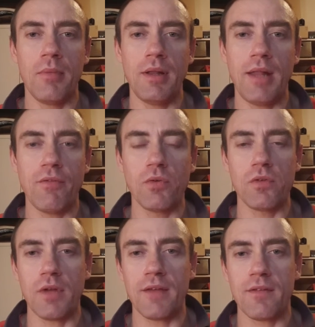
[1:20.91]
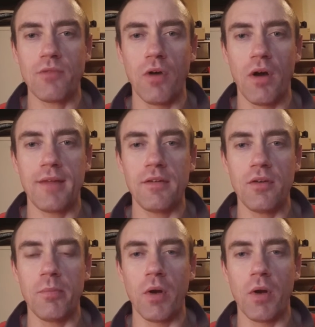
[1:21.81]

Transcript: levels, as they rise in your